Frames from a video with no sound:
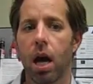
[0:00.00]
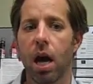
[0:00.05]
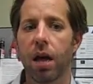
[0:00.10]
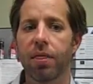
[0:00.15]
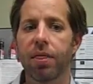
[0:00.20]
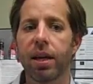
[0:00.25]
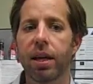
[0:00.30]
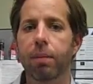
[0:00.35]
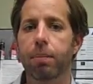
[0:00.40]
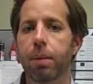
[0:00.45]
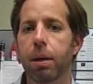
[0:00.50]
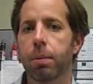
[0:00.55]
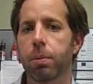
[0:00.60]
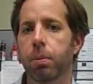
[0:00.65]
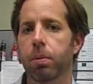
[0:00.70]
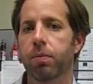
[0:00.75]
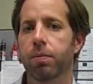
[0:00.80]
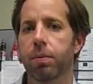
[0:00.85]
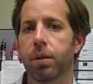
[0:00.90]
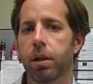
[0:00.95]
I think
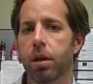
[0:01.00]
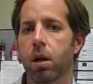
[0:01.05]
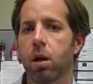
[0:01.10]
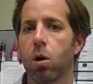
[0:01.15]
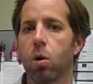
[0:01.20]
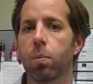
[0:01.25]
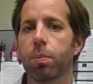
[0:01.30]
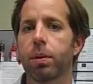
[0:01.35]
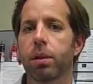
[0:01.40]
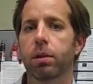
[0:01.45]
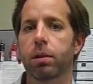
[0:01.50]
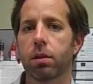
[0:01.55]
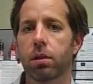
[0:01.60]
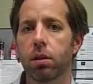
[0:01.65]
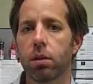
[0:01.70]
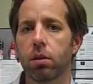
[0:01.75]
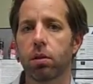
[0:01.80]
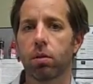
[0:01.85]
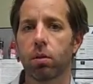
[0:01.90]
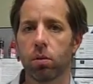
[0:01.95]
people have been open
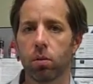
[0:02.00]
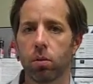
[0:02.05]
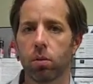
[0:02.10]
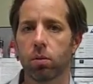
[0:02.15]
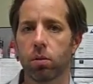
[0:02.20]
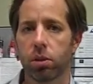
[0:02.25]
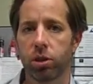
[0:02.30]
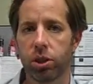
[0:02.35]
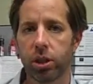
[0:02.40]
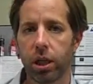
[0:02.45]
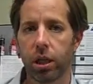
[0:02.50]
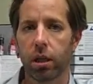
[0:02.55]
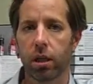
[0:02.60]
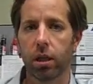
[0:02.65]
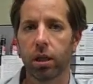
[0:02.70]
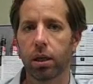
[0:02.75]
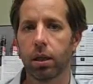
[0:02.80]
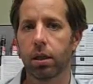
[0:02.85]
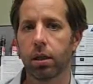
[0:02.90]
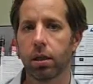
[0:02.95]
to
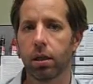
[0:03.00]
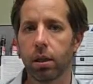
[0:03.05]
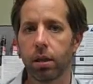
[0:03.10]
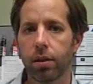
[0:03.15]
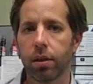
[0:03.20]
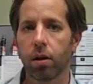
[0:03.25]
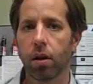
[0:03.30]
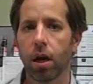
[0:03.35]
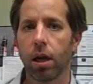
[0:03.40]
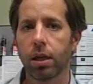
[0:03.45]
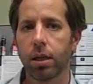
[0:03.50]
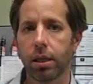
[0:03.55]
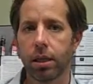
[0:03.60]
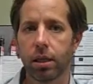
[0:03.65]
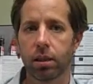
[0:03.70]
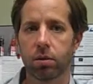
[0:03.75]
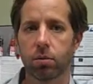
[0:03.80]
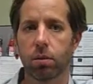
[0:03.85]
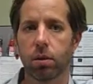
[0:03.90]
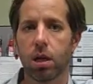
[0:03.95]
sharing their
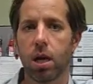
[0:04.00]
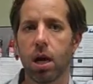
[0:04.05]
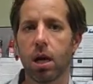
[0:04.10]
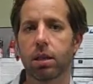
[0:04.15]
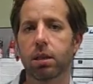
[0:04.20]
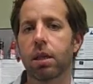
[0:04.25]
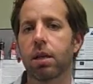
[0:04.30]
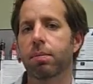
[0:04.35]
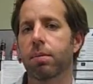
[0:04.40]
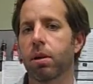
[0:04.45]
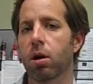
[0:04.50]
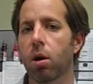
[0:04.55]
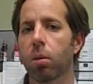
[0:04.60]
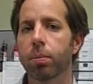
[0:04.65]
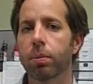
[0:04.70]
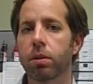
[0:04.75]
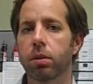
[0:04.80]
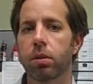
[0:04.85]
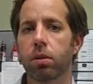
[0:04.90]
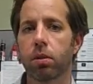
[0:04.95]
ideas with us. They've been
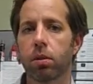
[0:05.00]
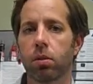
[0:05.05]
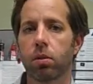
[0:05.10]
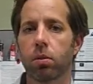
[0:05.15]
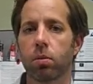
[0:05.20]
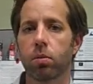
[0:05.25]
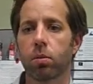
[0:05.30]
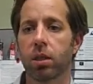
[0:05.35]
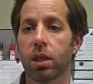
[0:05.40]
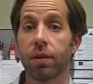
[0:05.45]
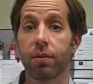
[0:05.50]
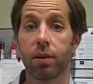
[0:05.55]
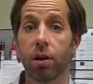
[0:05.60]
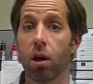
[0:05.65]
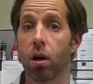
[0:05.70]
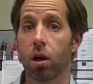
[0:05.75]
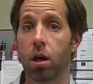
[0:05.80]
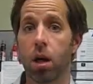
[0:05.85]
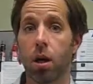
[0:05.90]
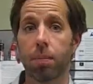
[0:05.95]
open to giving
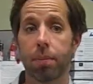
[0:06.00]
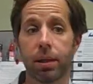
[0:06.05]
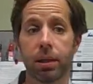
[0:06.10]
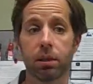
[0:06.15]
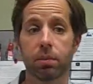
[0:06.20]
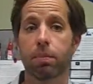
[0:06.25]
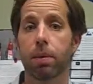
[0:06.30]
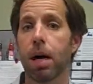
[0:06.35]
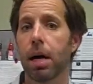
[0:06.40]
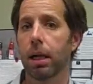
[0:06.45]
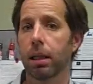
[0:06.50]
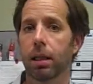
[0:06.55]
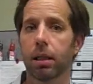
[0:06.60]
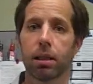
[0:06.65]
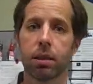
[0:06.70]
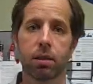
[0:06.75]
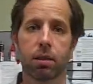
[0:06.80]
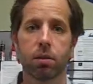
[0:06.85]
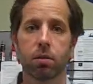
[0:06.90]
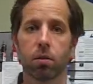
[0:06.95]
our companies
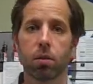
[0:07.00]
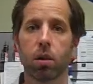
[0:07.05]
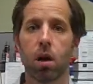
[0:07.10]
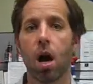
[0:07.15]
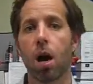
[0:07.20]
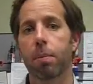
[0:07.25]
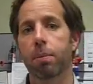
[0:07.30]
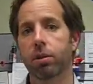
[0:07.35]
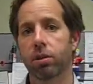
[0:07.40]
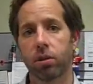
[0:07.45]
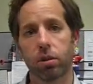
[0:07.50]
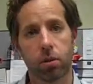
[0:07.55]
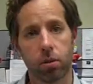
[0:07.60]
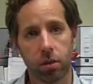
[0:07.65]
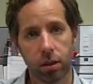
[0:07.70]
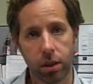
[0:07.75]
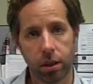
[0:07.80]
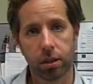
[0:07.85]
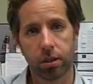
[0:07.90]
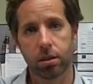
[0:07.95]
pilots or
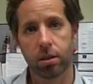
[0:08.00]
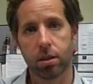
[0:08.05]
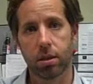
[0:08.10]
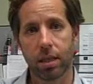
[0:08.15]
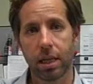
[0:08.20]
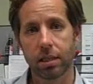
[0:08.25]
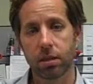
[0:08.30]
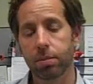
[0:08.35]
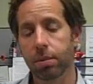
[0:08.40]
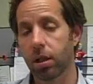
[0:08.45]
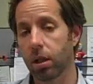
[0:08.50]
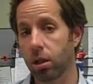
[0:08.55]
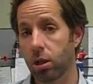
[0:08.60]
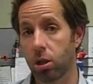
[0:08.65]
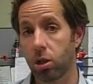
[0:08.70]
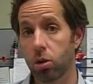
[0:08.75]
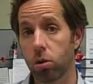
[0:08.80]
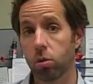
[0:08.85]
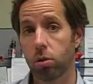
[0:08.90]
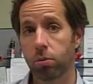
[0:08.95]
opportunities. That's been a
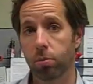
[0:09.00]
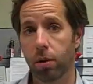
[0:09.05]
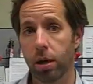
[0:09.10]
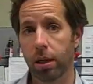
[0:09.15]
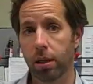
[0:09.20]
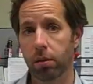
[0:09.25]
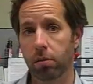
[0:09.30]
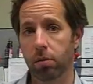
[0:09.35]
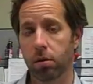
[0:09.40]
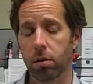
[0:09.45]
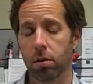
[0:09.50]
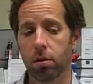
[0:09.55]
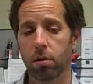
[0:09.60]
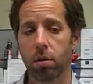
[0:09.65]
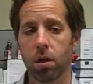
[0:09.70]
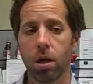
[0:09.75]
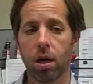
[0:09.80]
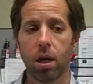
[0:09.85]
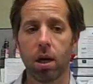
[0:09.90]
huge breakthrough.